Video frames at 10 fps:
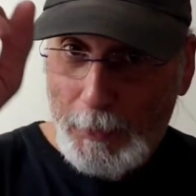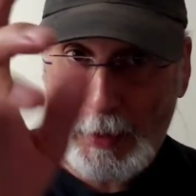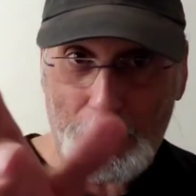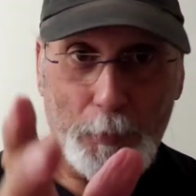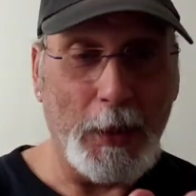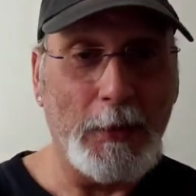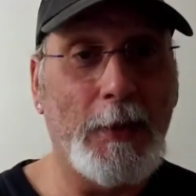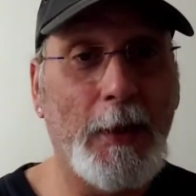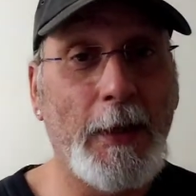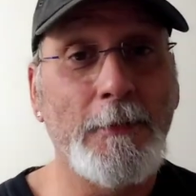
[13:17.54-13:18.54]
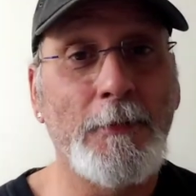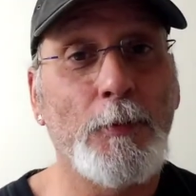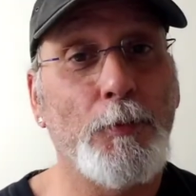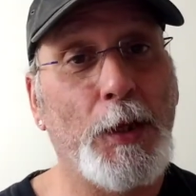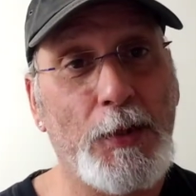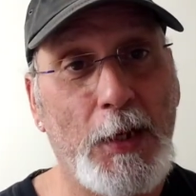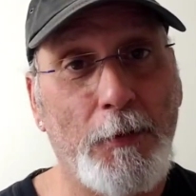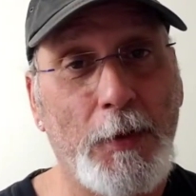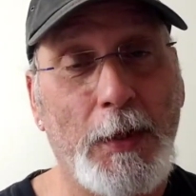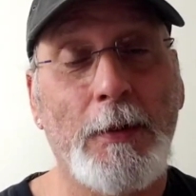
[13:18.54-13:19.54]
Have a blessed day, blessed
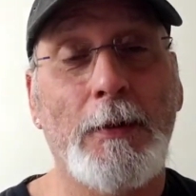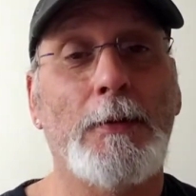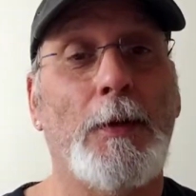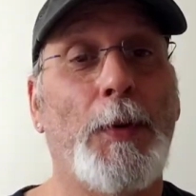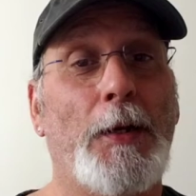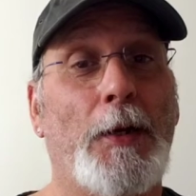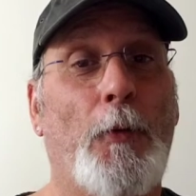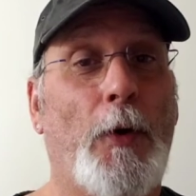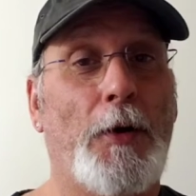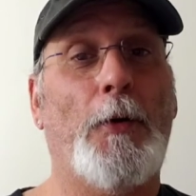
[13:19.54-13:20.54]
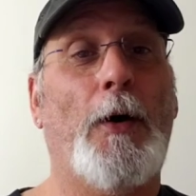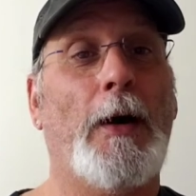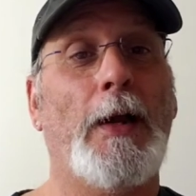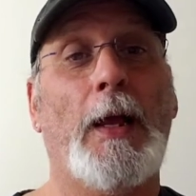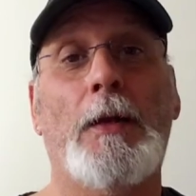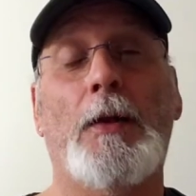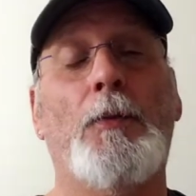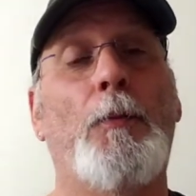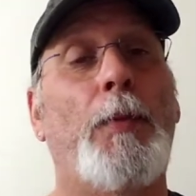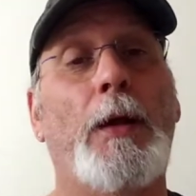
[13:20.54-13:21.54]
evening, depending on where you are again in this
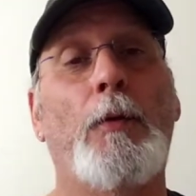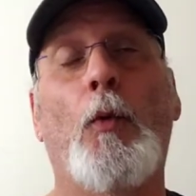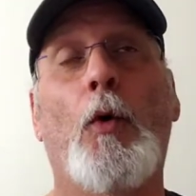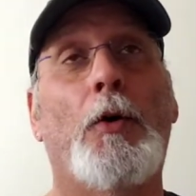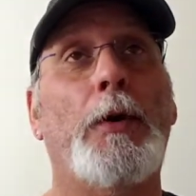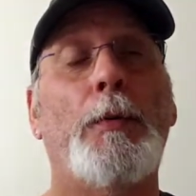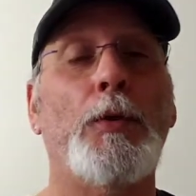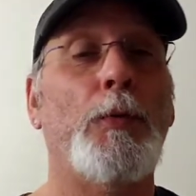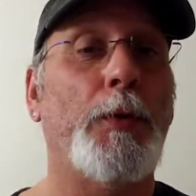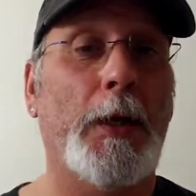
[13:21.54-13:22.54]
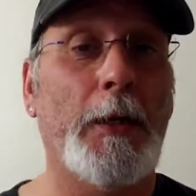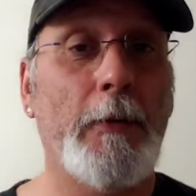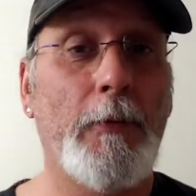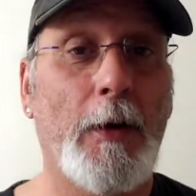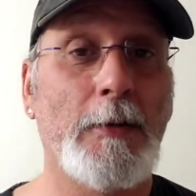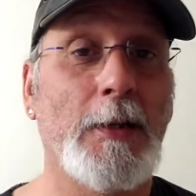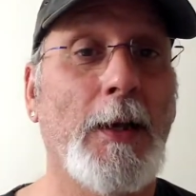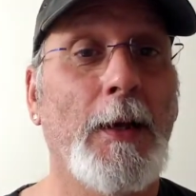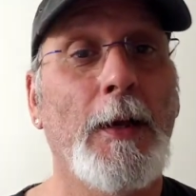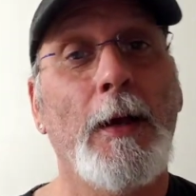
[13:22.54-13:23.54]
big watery blue planet of ours.
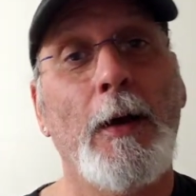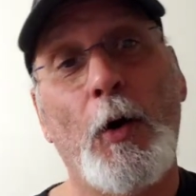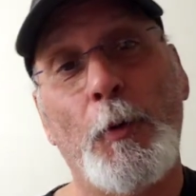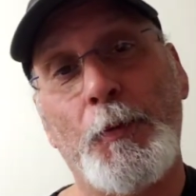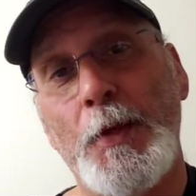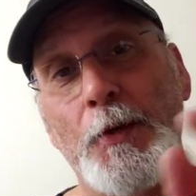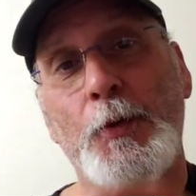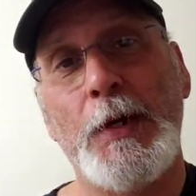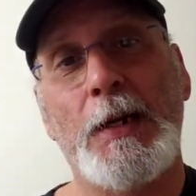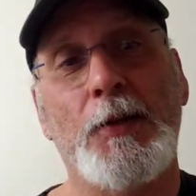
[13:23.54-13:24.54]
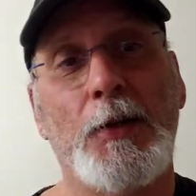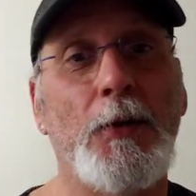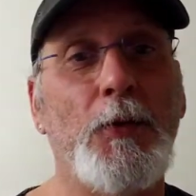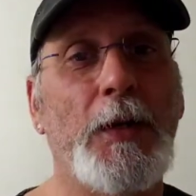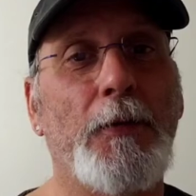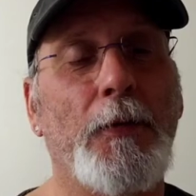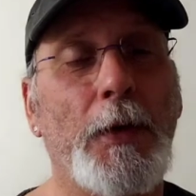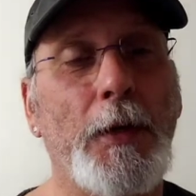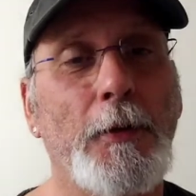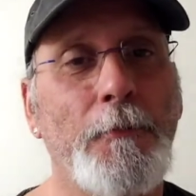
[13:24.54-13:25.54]
Hope this week is a good week for
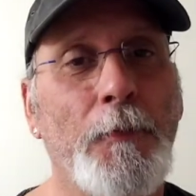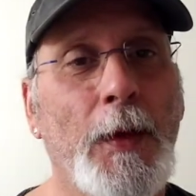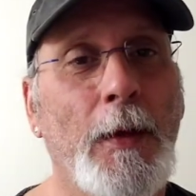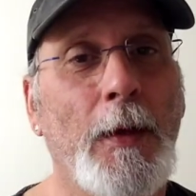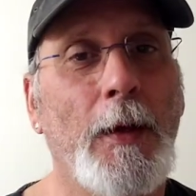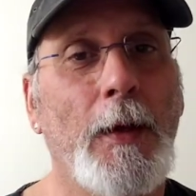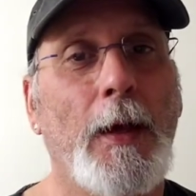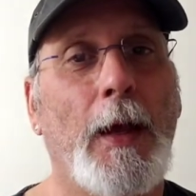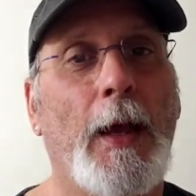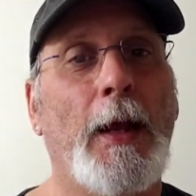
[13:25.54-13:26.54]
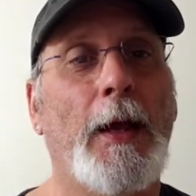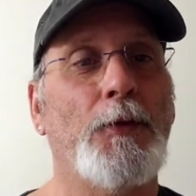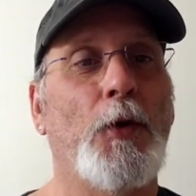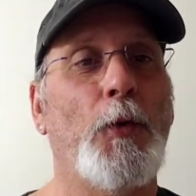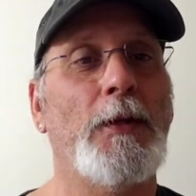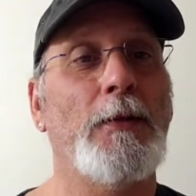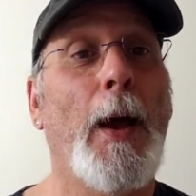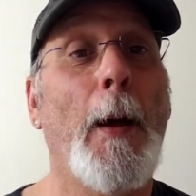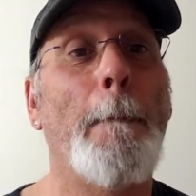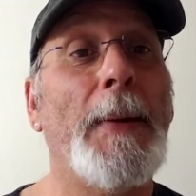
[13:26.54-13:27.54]
you. And as always,
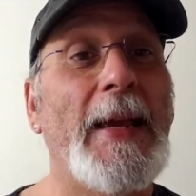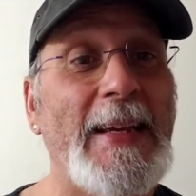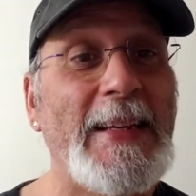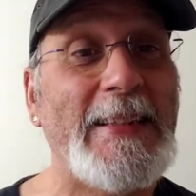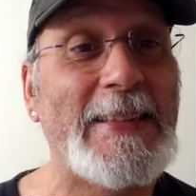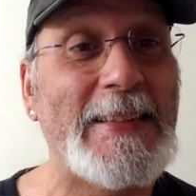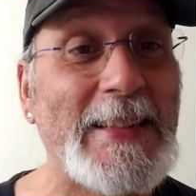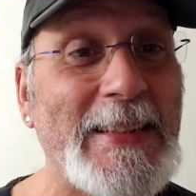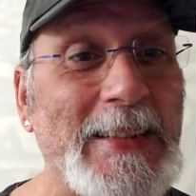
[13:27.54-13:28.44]
peace.